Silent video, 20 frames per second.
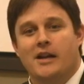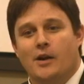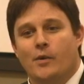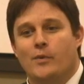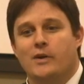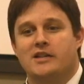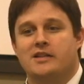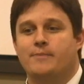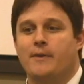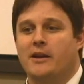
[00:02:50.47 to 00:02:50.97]

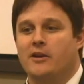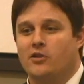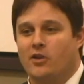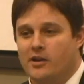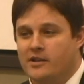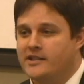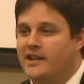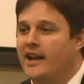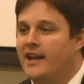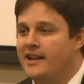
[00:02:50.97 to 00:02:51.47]
We spend
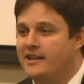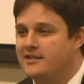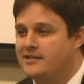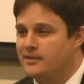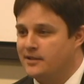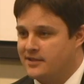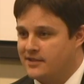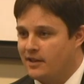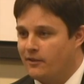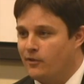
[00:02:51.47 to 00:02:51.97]
our
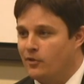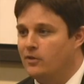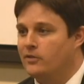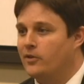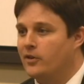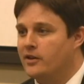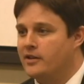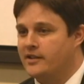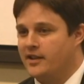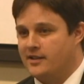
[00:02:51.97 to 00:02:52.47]
days, several
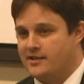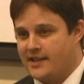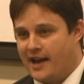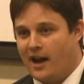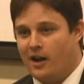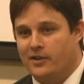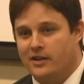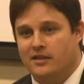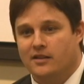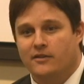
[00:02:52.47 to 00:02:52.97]
of our days,
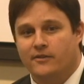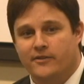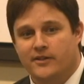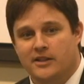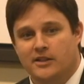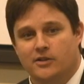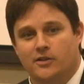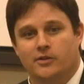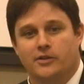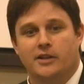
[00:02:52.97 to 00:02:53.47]
out in the
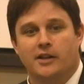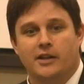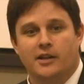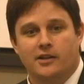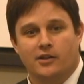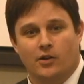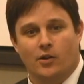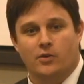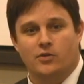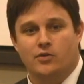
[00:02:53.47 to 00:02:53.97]
field,
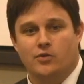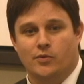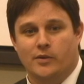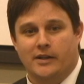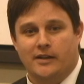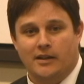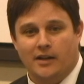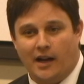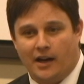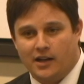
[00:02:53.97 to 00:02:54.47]

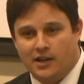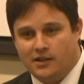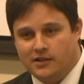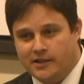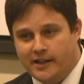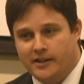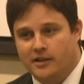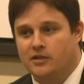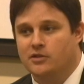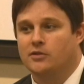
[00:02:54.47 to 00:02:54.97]
doing
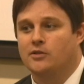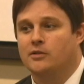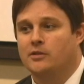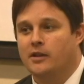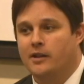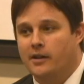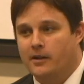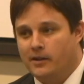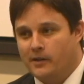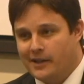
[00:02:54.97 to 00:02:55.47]
clinical
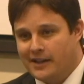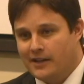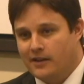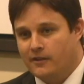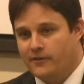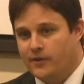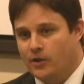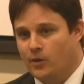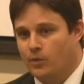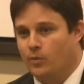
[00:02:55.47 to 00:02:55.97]
in
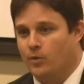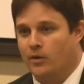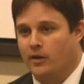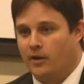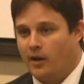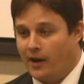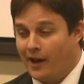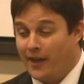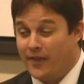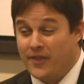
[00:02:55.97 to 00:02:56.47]
the field
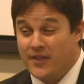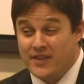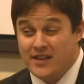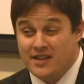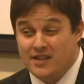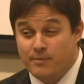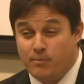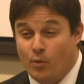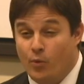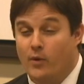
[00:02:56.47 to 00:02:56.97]
work. At
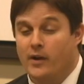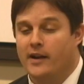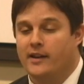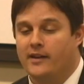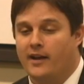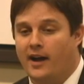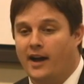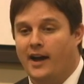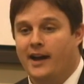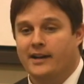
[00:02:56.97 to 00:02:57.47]
this
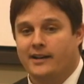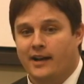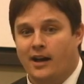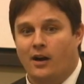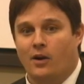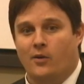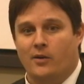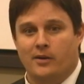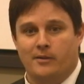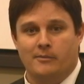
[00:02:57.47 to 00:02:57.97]
point, I
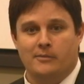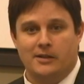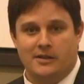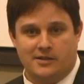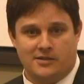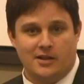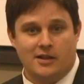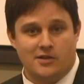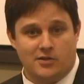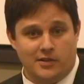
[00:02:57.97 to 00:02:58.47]
now am
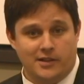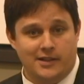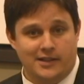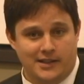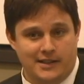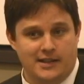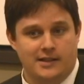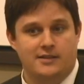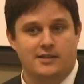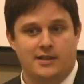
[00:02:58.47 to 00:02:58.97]
essentially
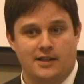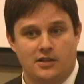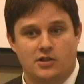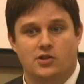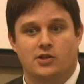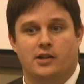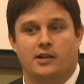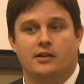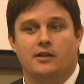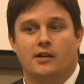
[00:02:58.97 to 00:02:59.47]
lead
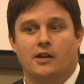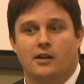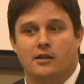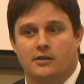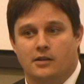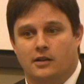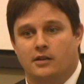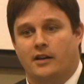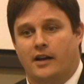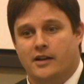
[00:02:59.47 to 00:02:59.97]
teaching
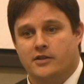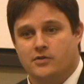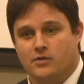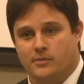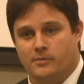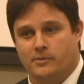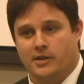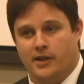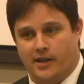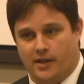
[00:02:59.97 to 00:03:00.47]
the
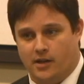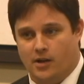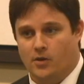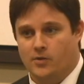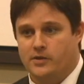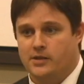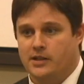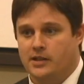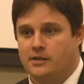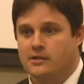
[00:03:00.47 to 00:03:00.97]
classroom that I
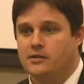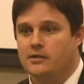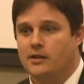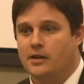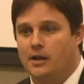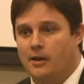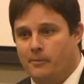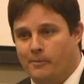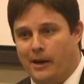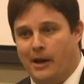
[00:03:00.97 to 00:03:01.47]
co-teach.
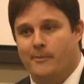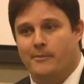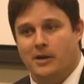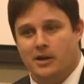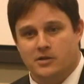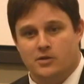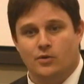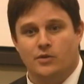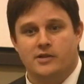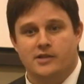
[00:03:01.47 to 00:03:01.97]
My
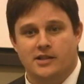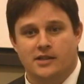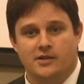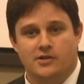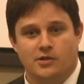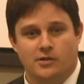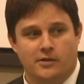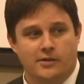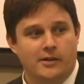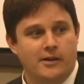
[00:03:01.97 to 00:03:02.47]
mentor
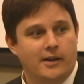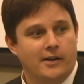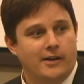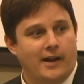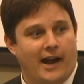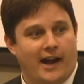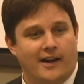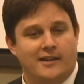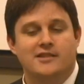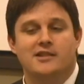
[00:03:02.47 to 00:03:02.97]
teacher
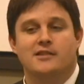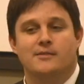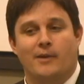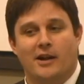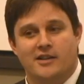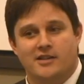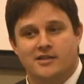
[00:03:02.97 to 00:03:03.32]
acts as my